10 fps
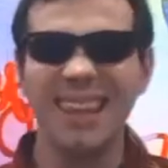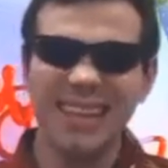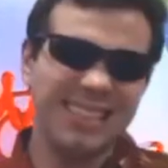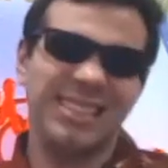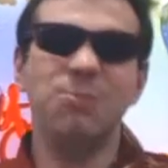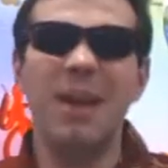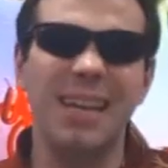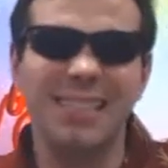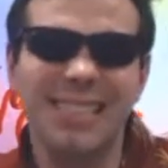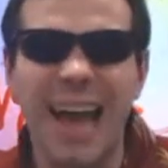These
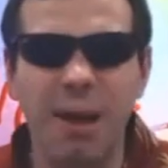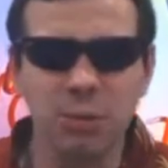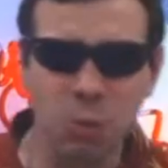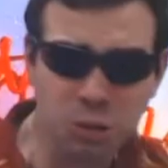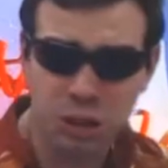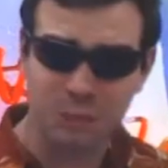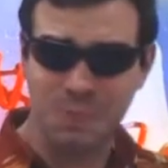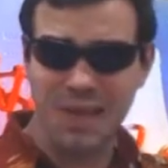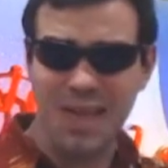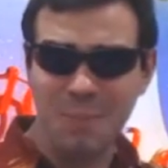swinging sounds won't just
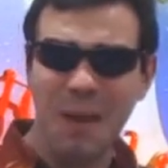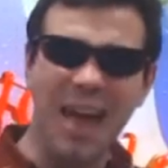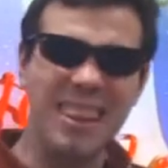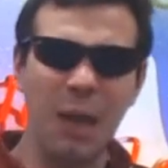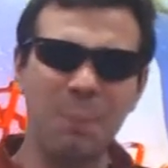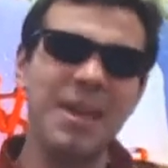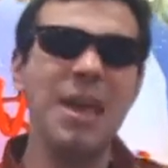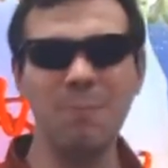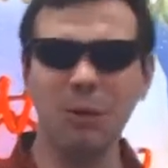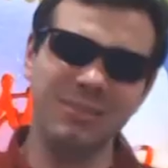be hip, they'll be
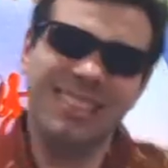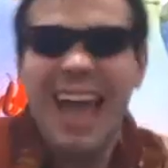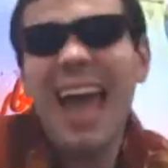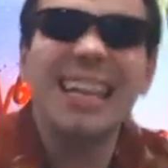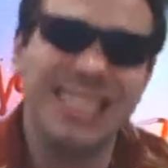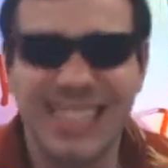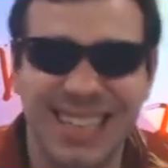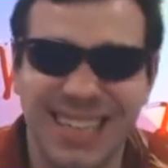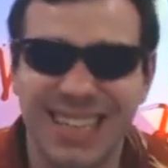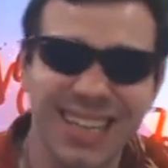
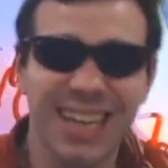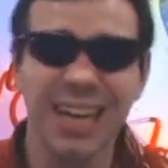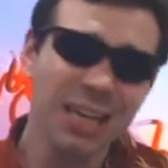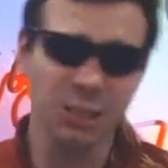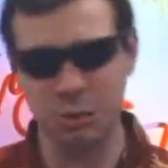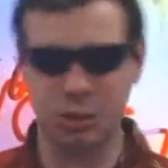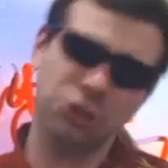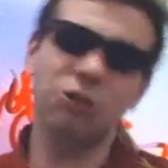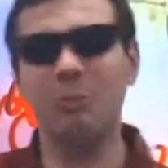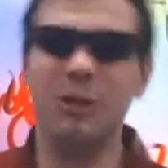hypnotizing! So
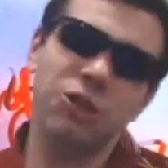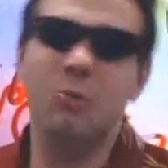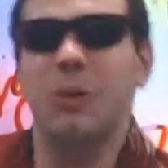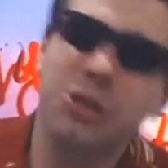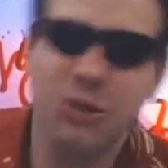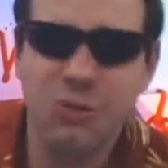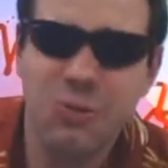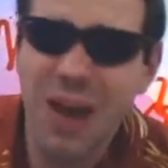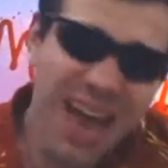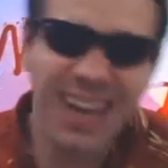
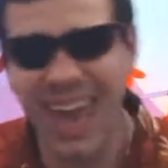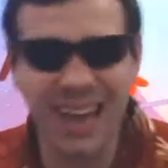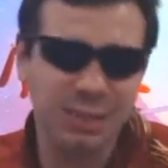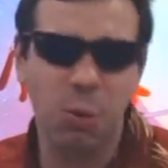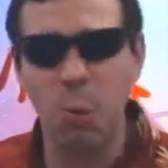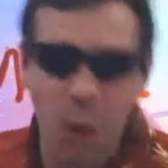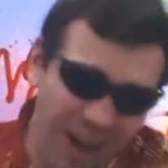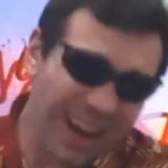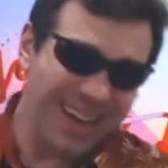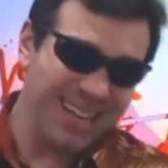Scooby-Dooby-Doo, Chaos will
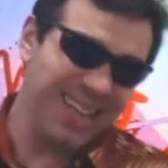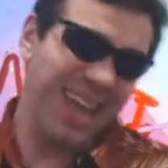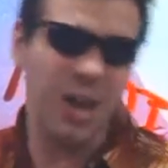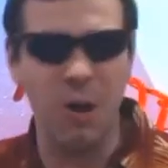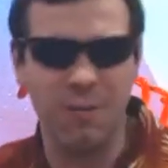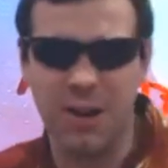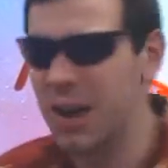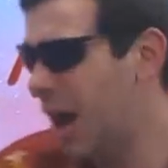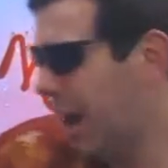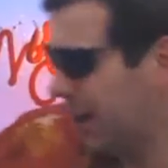walk in and take over.